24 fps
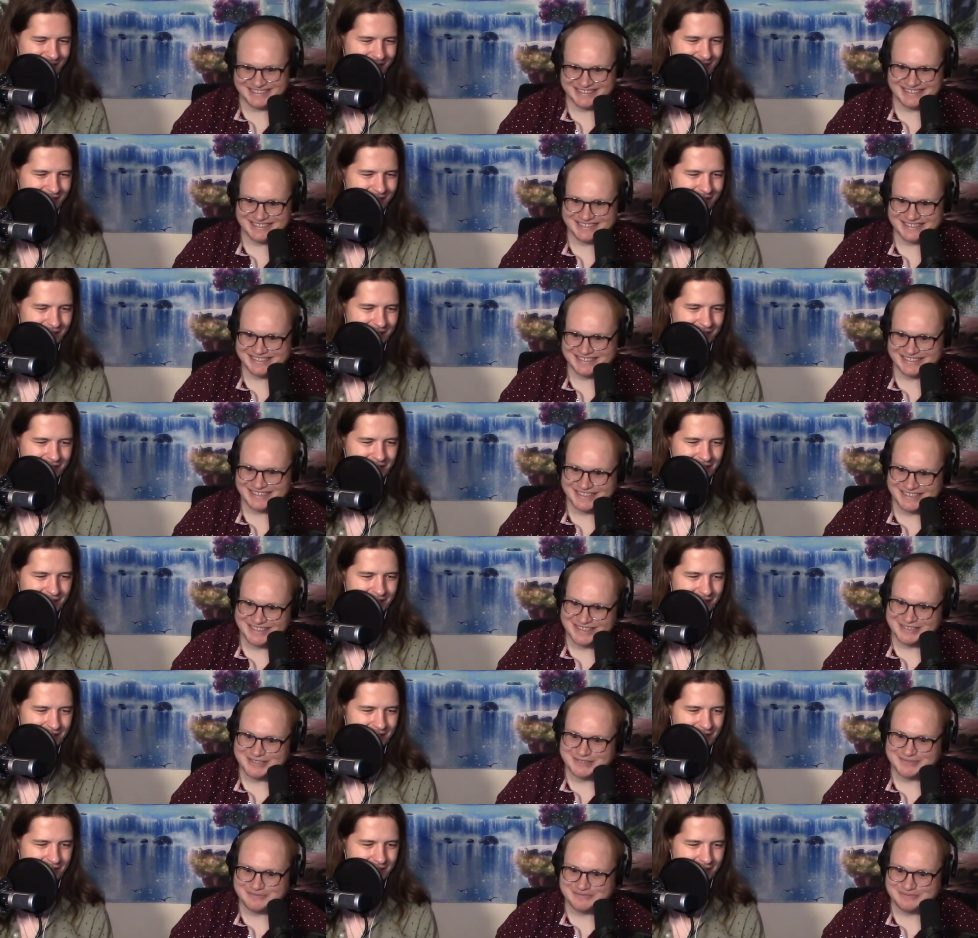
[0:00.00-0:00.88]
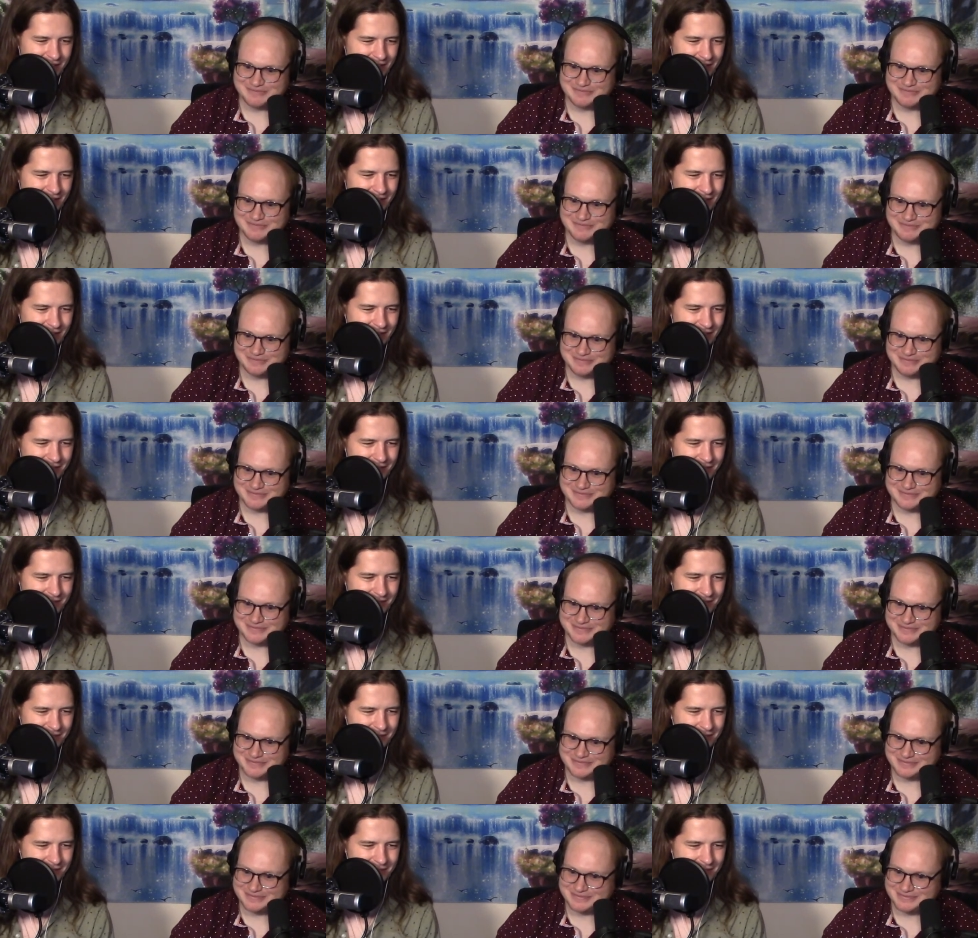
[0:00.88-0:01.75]

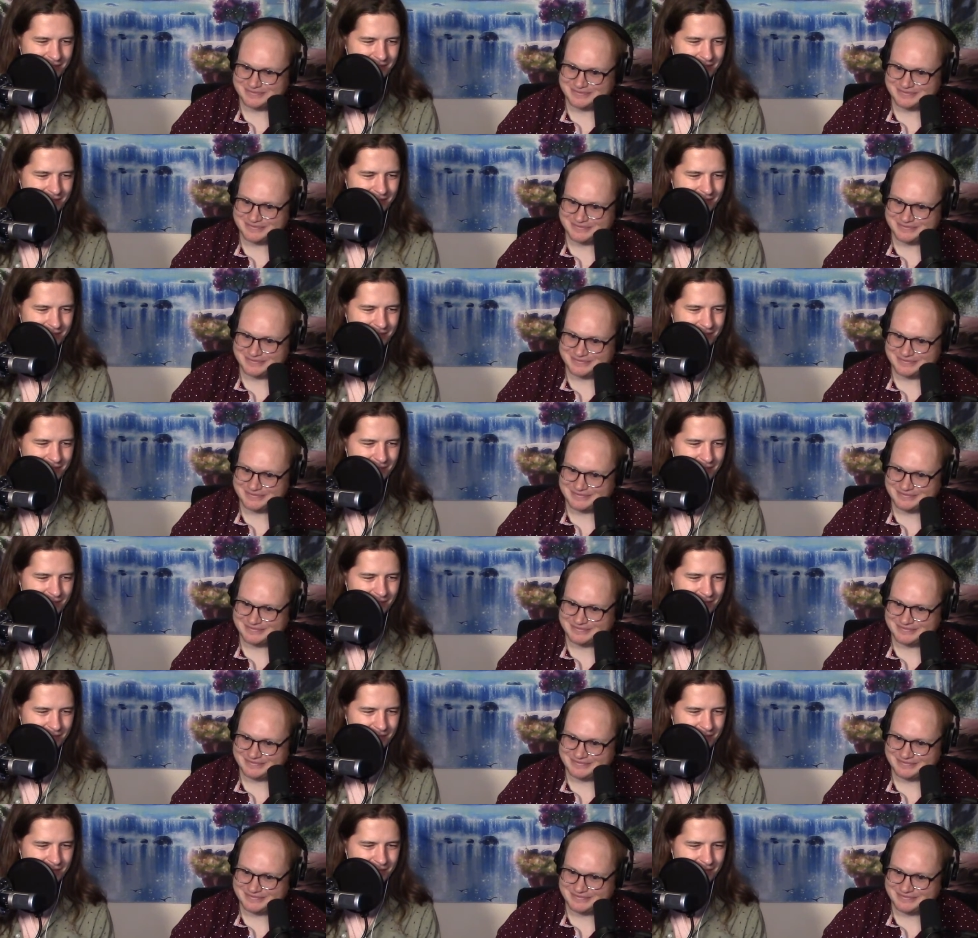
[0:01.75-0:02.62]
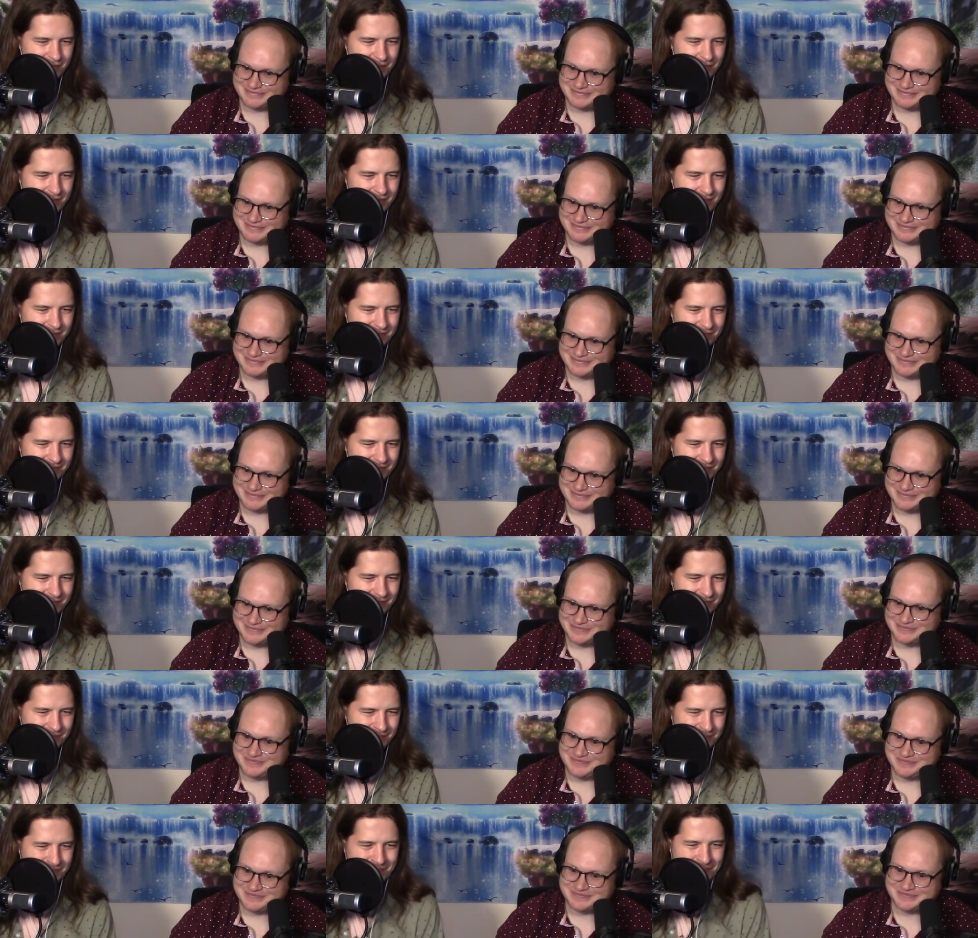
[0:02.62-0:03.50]

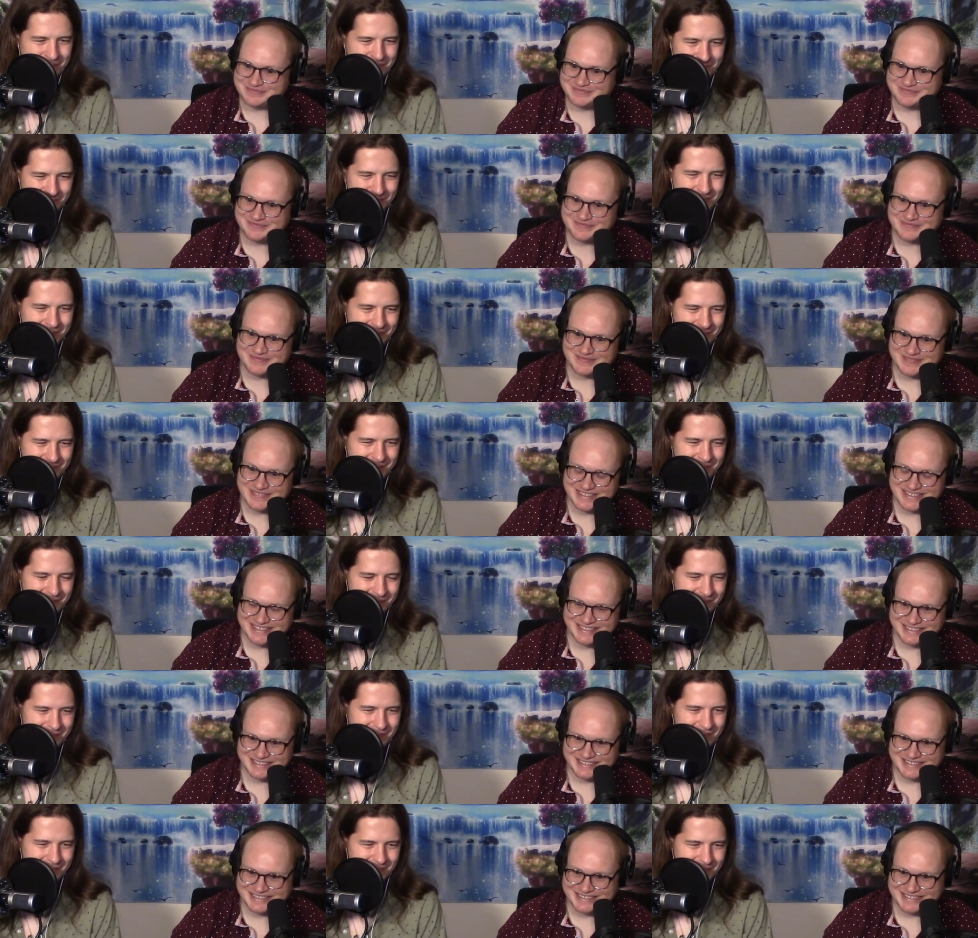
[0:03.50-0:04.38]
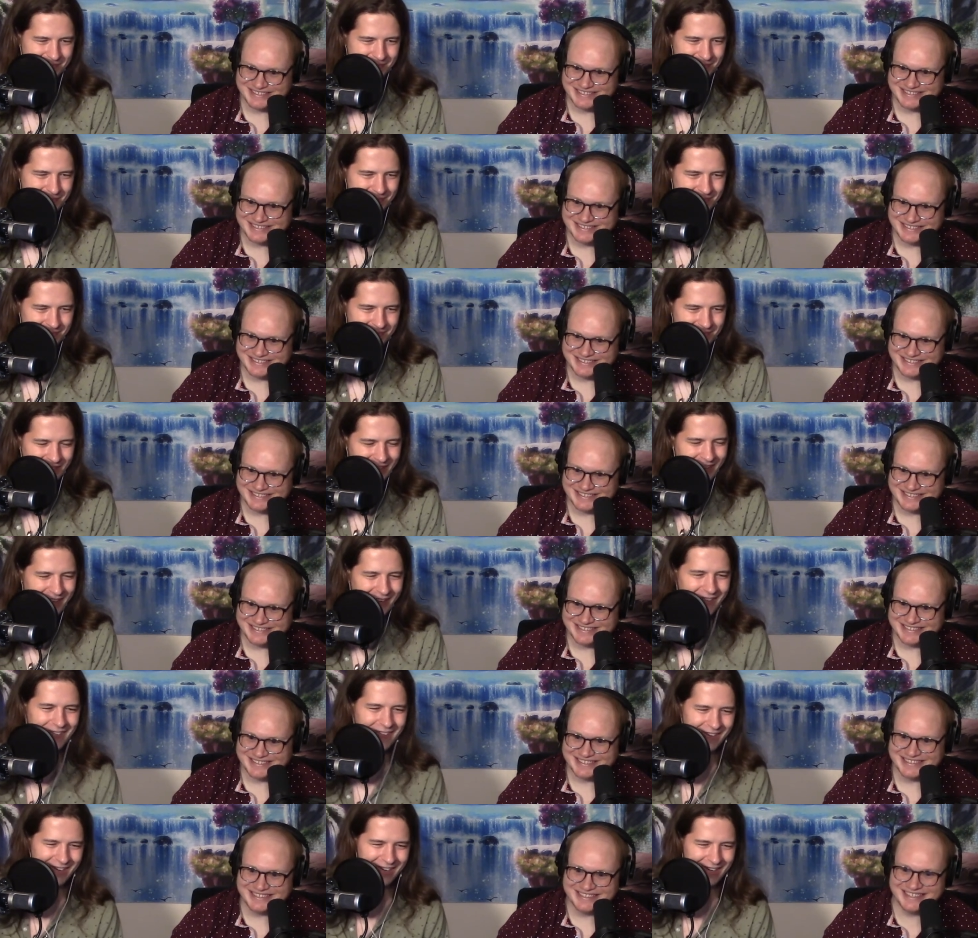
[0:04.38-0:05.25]

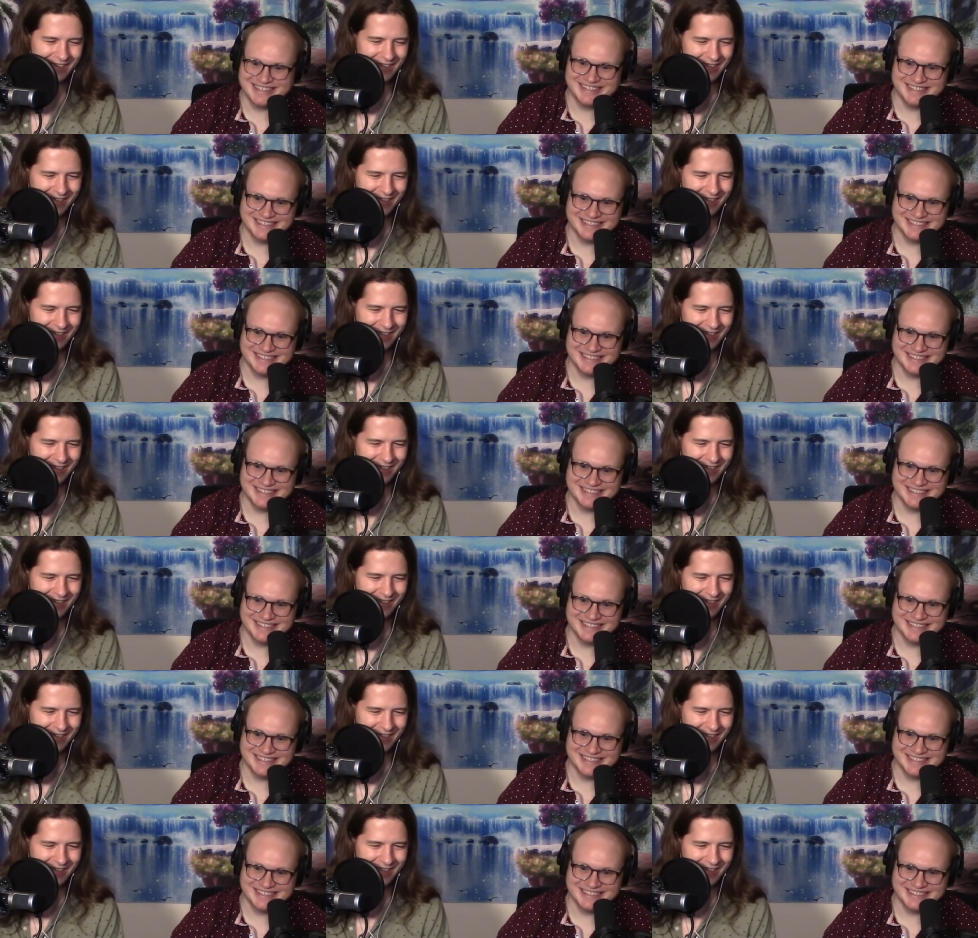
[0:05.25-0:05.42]
[no speech]